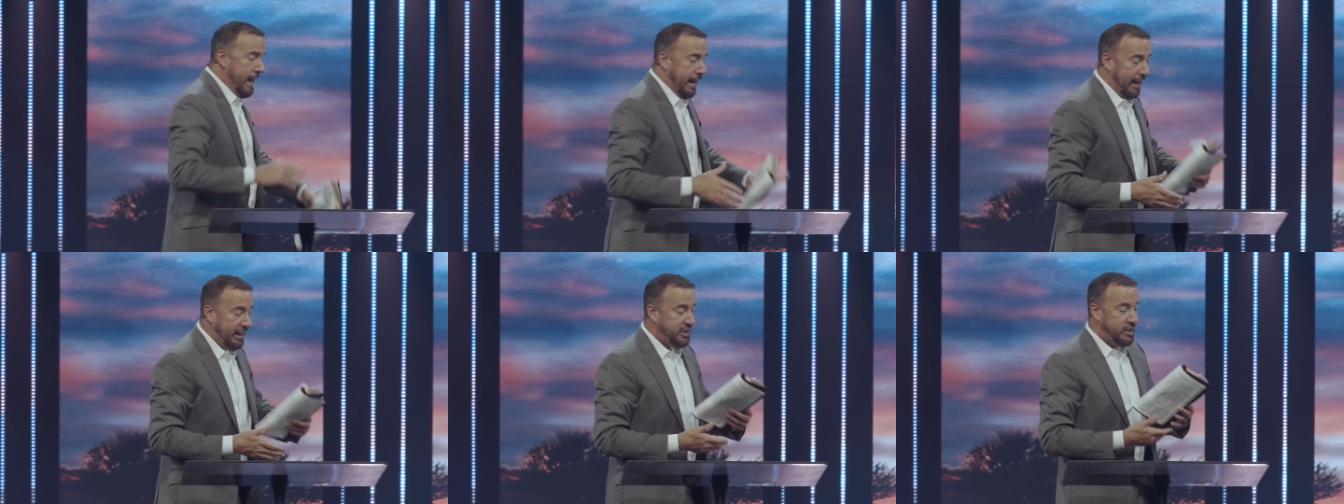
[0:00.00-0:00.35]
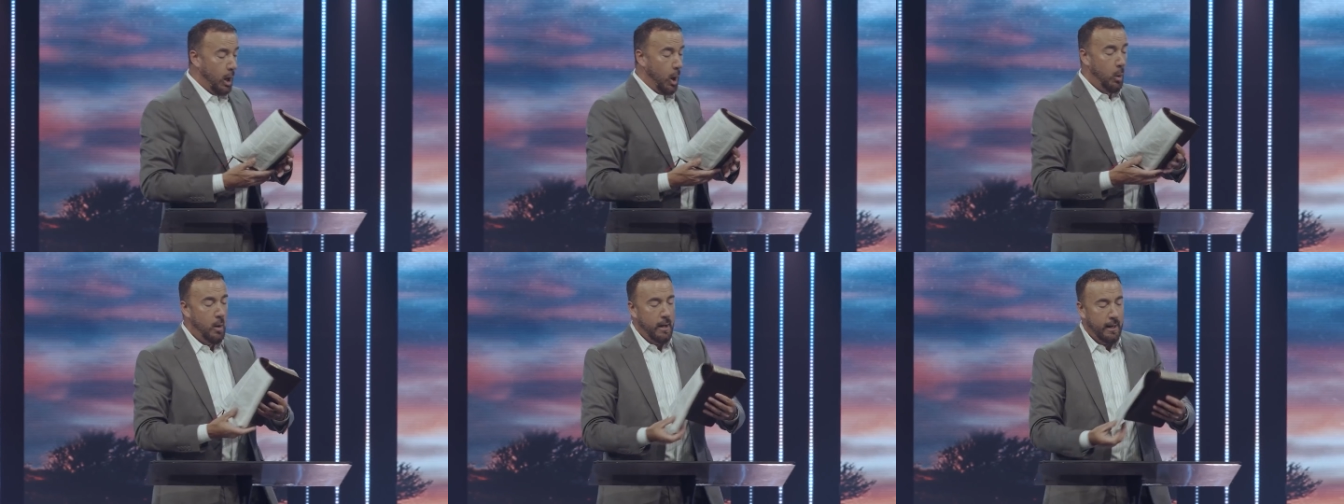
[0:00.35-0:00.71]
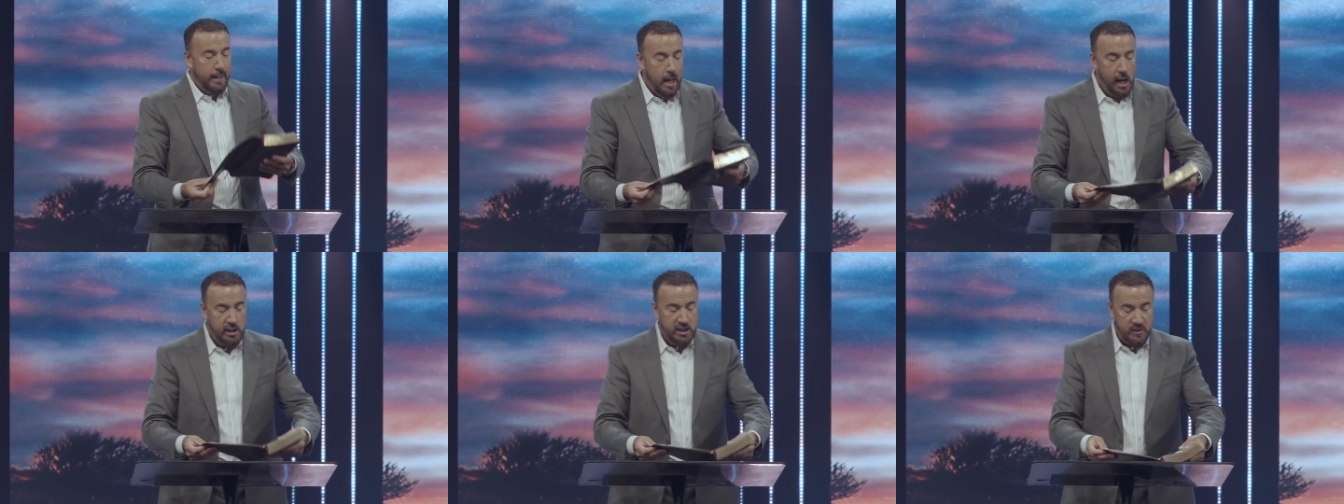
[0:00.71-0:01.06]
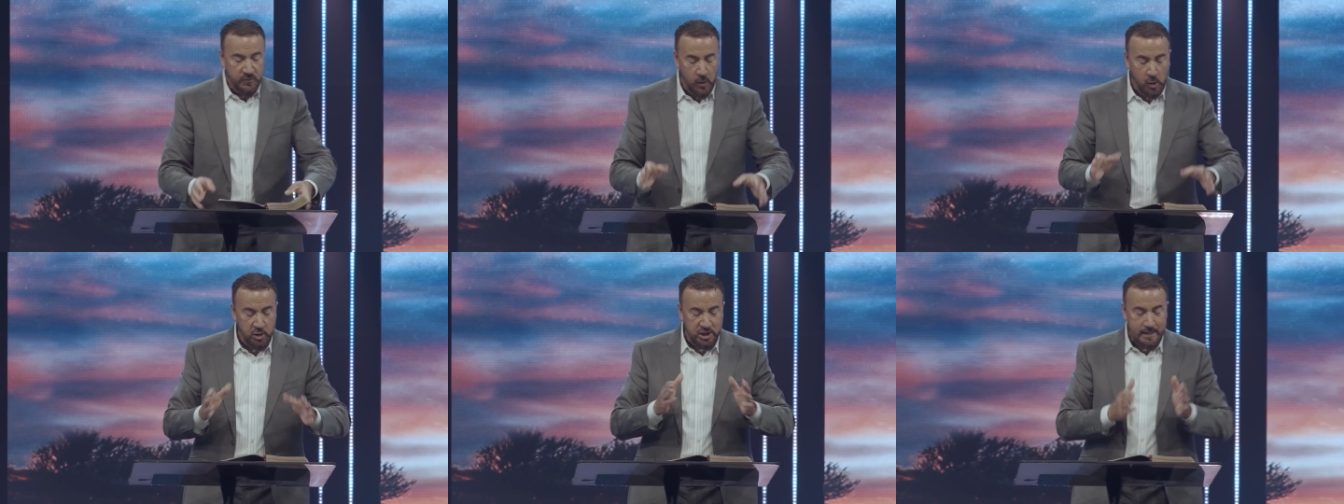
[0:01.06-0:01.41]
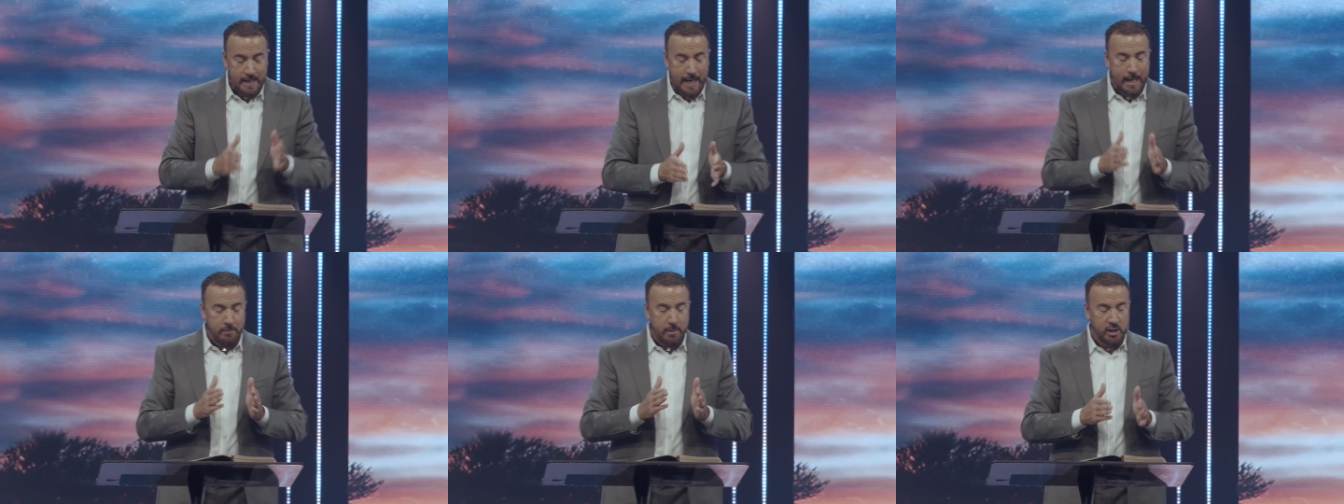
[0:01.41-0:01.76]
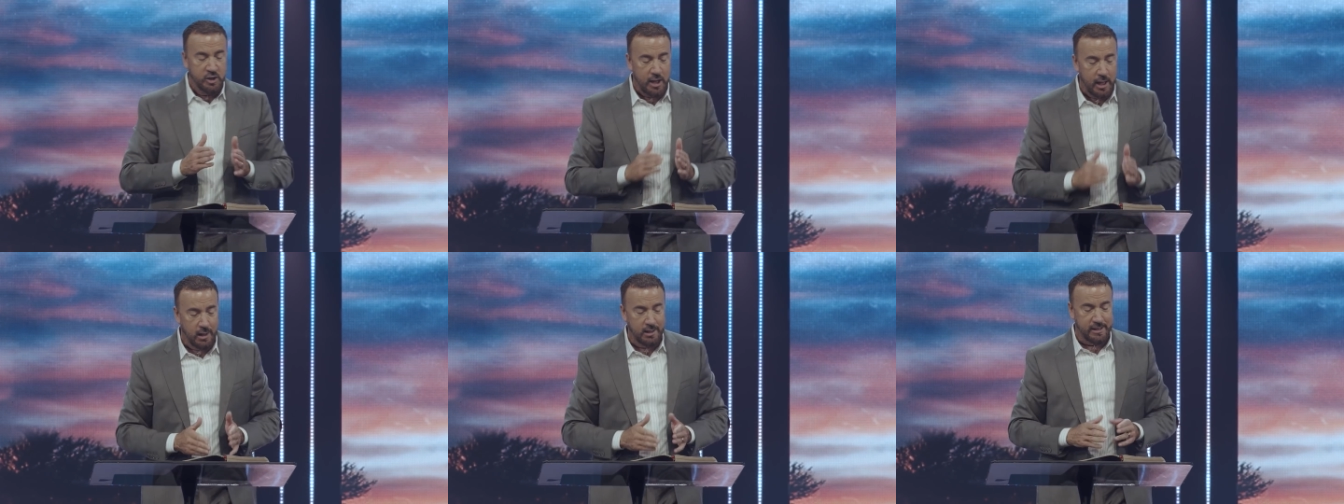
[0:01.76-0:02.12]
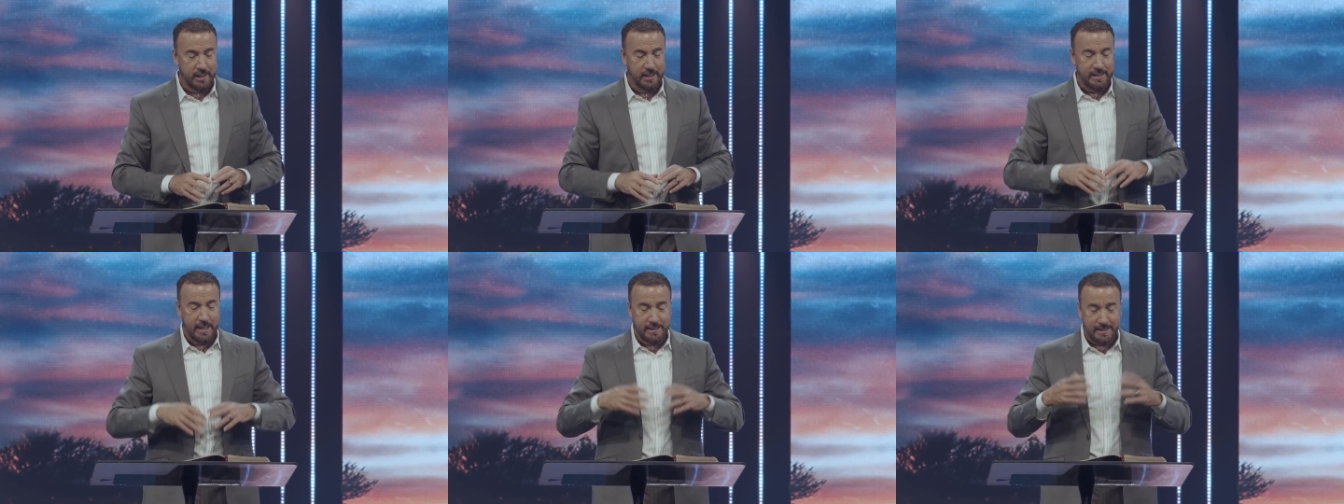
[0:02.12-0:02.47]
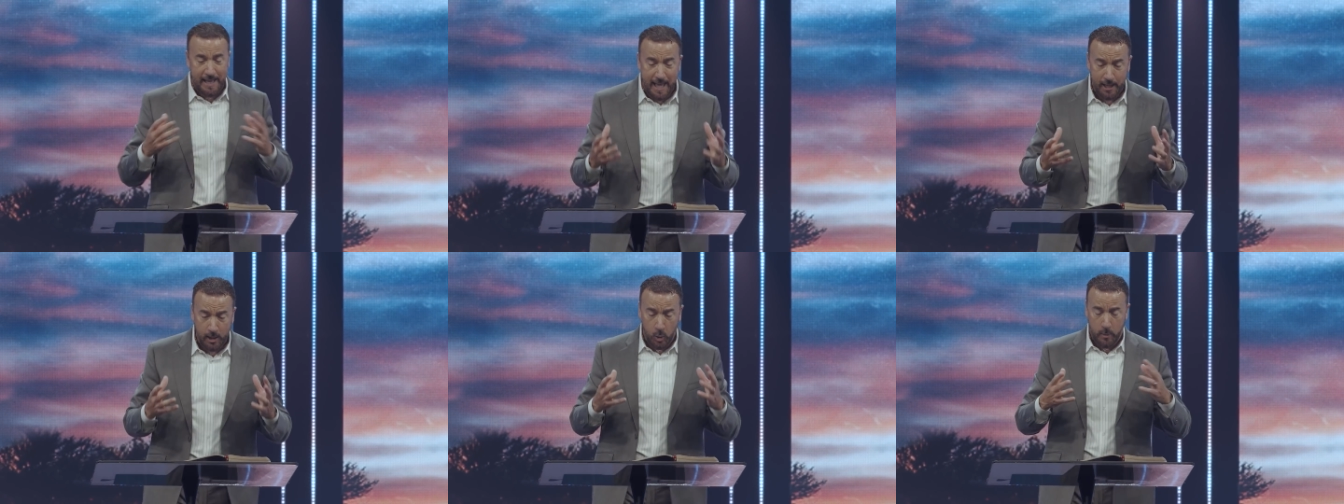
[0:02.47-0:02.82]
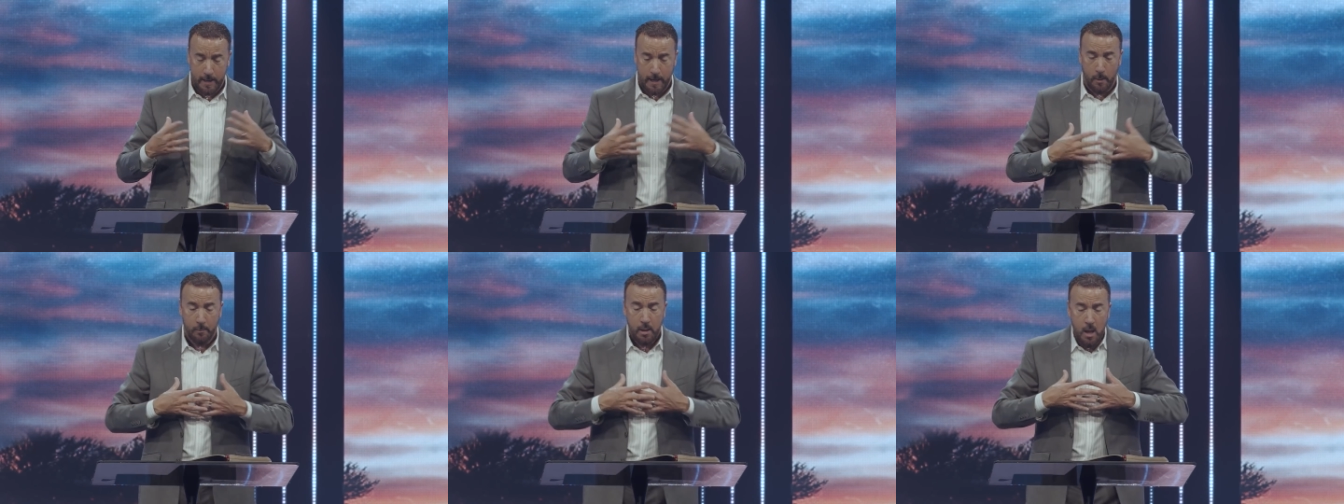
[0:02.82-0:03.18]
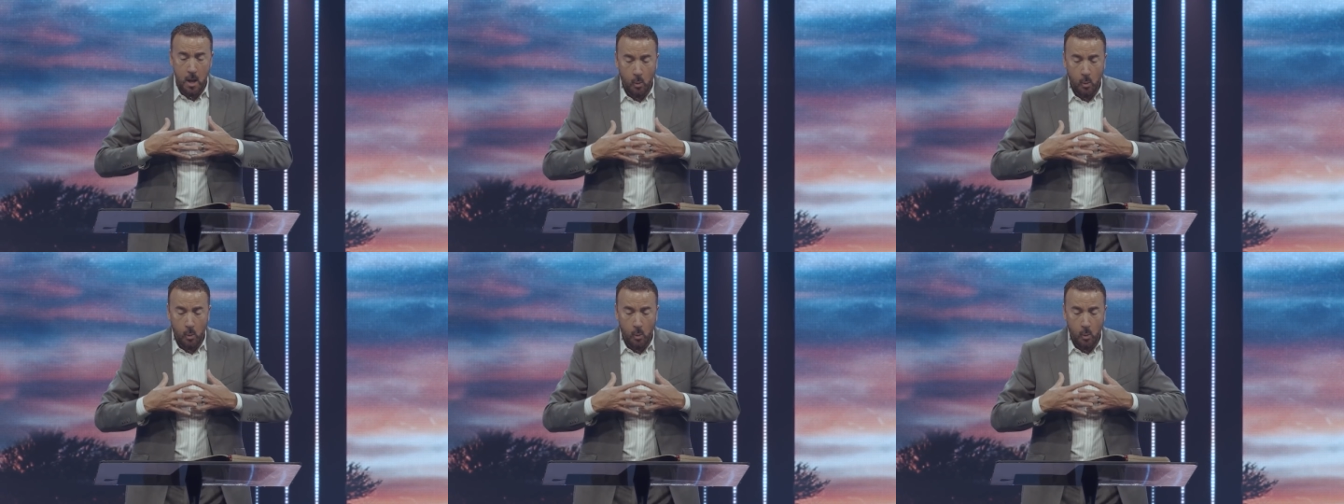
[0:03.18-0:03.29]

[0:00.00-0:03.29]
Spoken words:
And so God's first name in Genesis is Elohim,